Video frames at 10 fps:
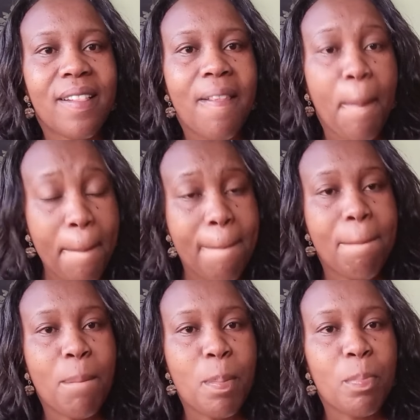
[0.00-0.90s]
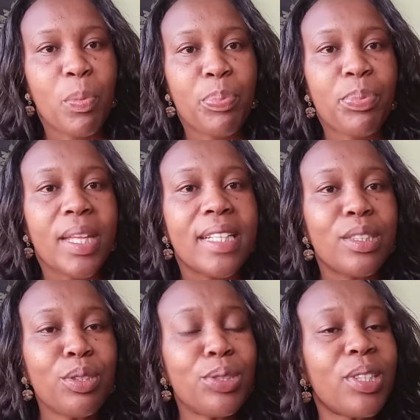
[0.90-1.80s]
You
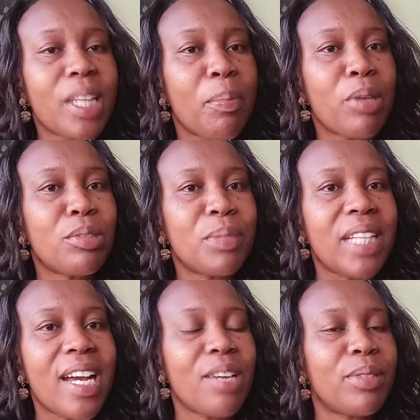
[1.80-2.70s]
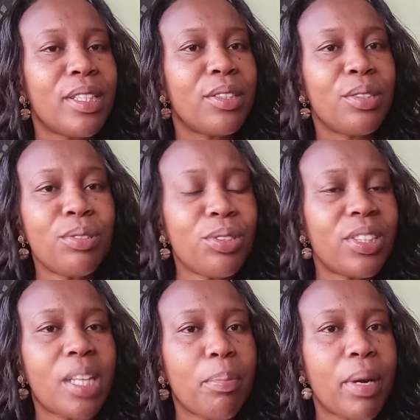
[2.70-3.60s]
talked about Minhawi. You
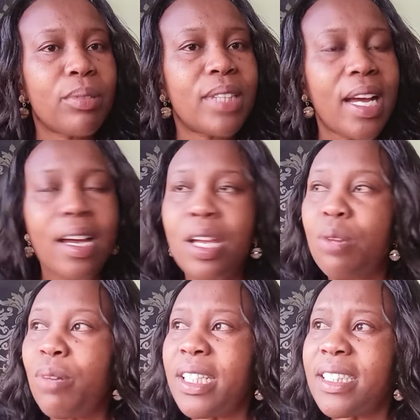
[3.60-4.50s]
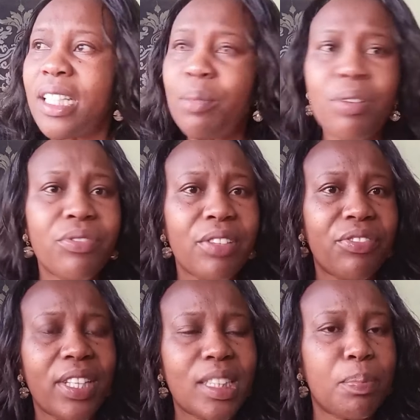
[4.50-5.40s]
talked about, what is the name of the
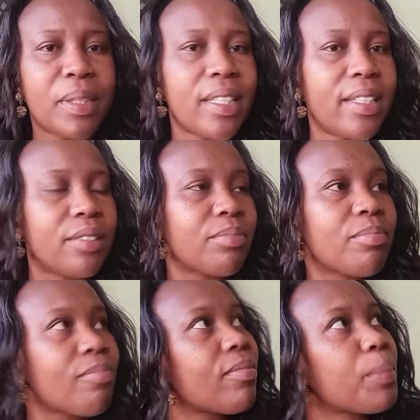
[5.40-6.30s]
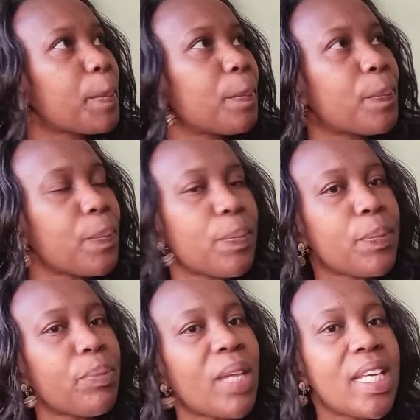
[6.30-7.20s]
first PA?
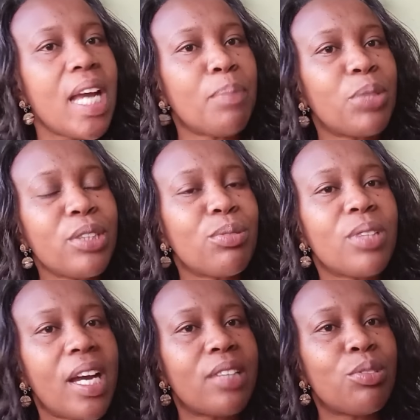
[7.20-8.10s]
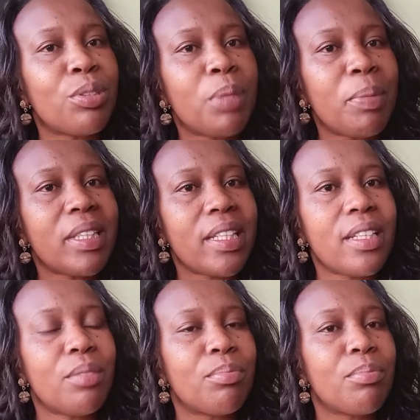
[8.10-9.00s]
I'm trying to remember the
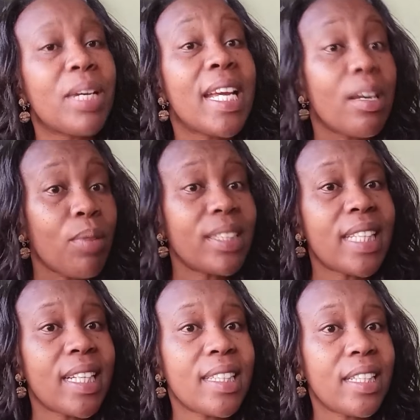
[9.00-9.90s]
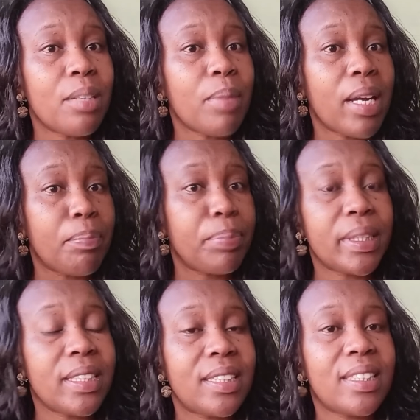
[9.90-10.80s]
name. Once I get the name, I'll
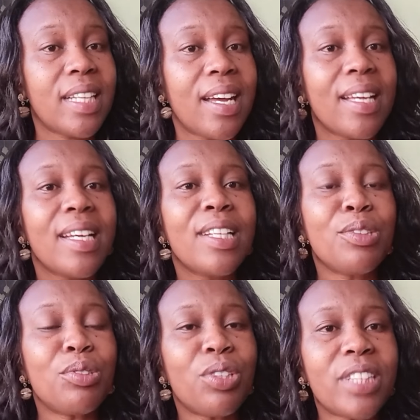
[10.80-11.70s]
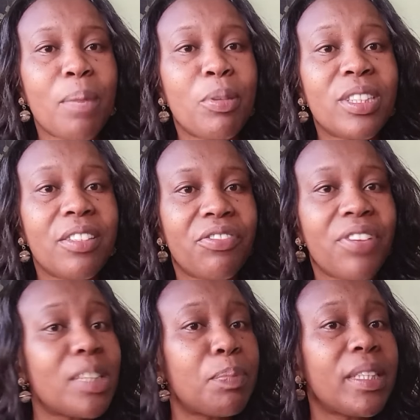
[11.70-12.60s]
pin it here. You talked about the
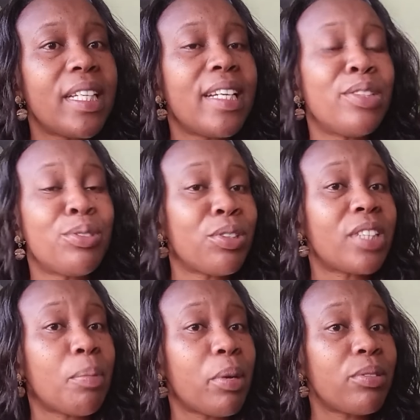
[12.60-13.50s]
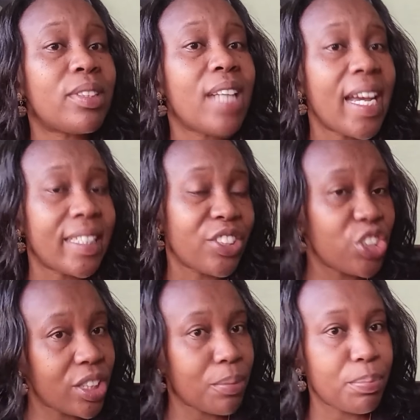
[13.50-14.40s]
first PA. You talked about Irene
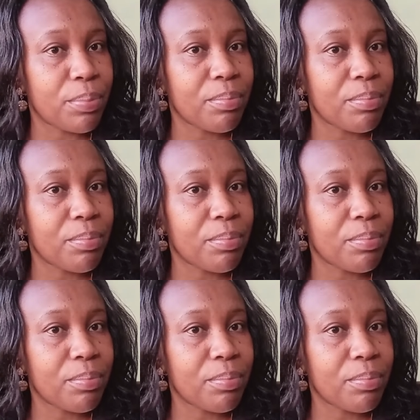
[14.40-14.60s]
Jep.